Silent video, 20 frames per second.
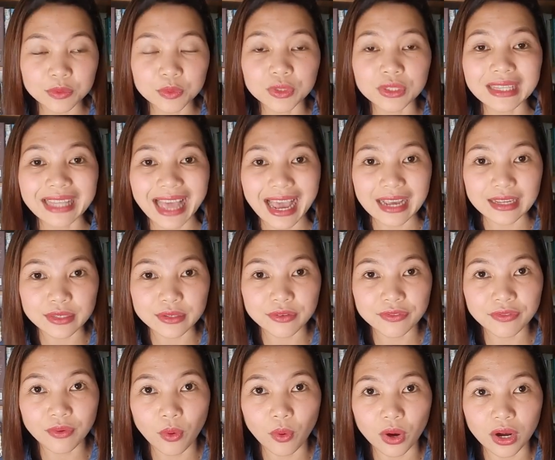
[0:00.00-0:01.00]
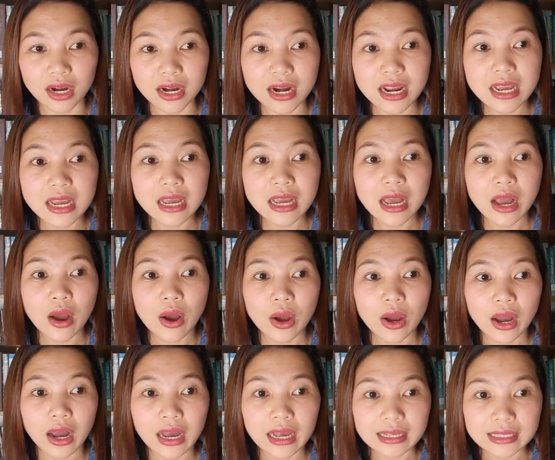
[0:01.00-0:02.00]
would last for
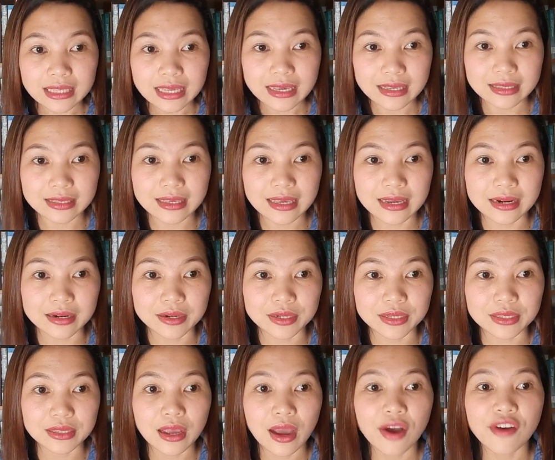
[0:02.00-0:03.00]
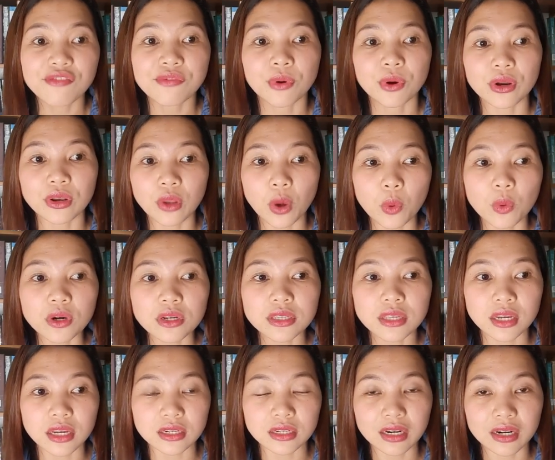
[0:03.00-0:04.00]
6 years. For lower
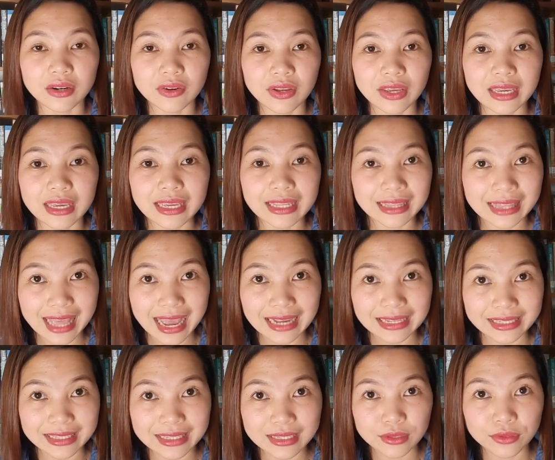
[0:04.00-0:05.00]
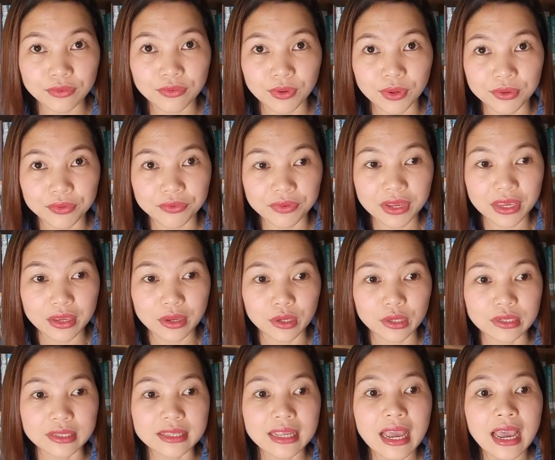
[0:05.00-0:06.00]
secondary, it lasts for 3
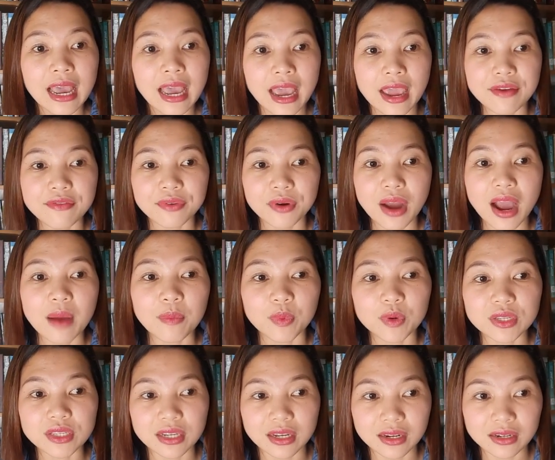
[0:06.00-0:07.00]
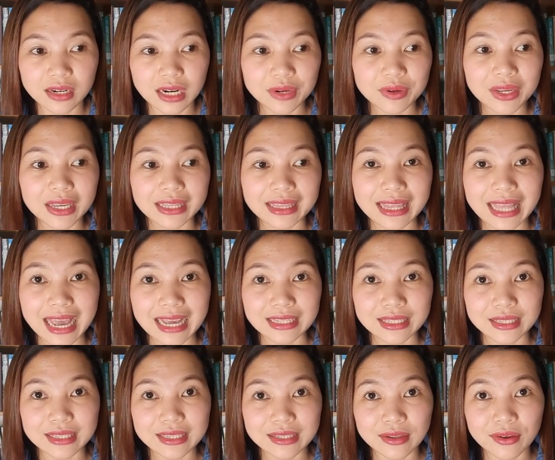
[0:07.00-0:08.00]
years. And for upper secondary, it
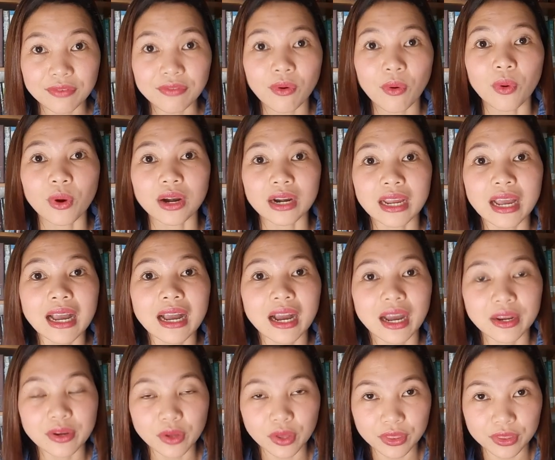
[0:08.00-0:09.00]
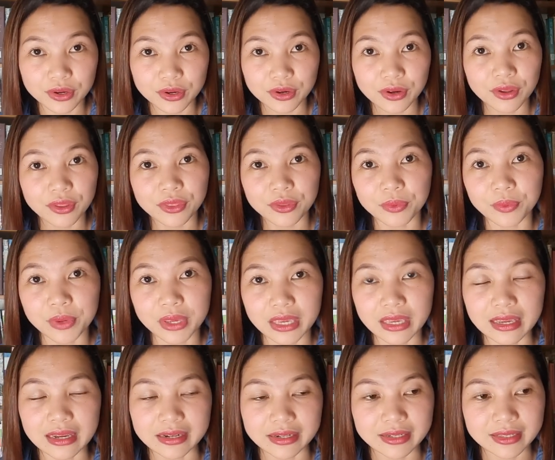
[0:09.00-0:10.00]
lasts for another 3
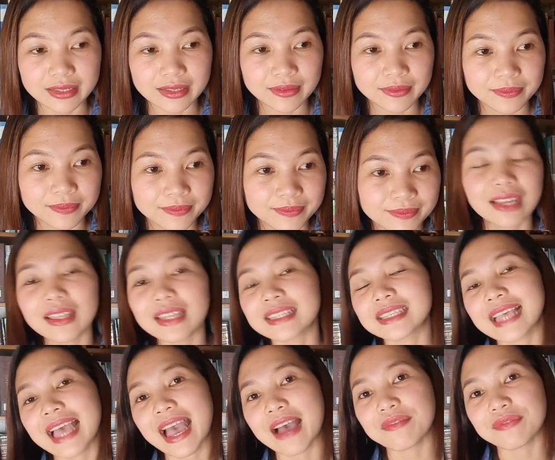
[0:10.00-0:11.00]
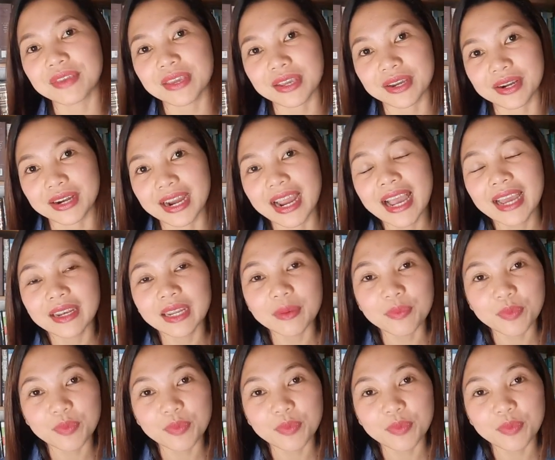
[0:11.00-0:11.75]
years. Now let's have here the